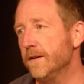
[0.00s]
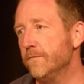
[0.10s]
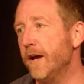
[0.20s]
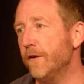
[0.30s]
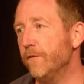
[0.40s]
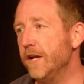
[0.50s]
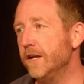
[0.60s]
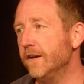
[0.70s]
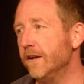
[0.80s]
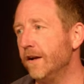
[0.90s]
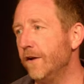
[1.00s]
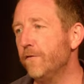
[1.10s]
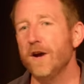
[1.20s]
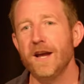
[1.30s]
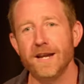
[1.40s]
man, if we
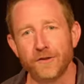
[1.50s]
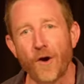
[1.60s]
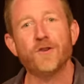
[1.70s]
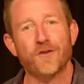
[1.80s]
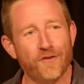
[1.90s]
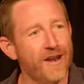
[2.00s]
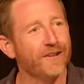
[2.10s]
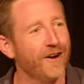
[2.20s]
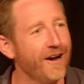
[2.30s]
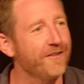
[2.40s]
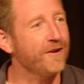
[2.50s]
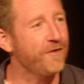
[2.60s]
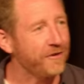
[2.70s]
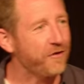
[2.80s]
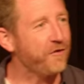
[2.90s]
don't sanitize it, if we
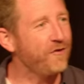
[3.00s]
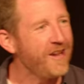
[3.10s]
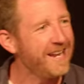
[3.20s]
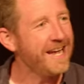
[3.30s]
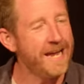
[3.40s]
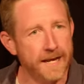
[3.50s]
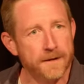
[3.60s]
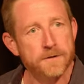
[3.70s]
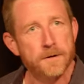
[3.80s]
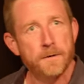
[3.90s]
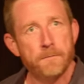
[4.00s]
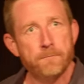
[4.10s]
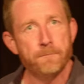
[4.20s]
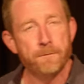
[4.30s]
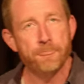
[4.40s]
actually sit in
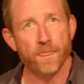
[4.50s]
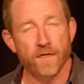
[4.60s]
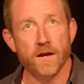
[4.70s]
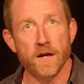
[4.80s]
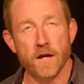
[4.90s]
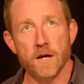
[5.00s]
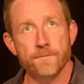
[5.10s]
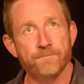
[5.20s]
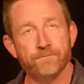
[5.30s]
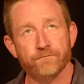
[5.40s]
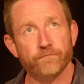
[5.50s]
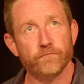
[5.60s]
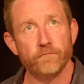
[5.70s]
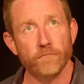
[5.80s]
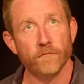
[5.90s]
the
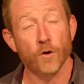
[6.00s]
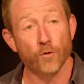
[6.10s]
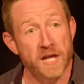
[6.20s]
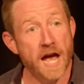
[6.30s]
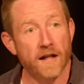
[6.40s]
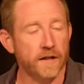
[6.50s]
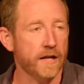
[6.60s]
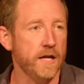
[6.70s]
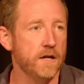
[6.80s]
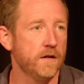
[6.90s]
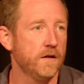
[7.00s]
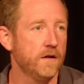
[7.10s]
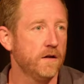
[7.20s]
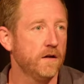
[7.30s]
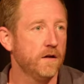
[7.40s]
reality
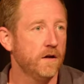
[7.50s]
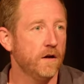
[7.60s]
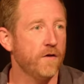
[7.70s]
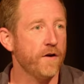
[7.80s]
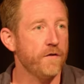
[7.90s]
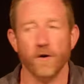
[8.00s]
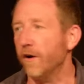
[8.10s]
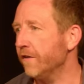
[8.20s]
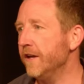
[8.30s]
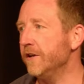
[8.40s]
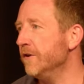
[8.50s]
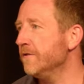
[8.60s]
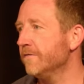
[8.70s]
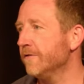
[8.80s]
of a fallen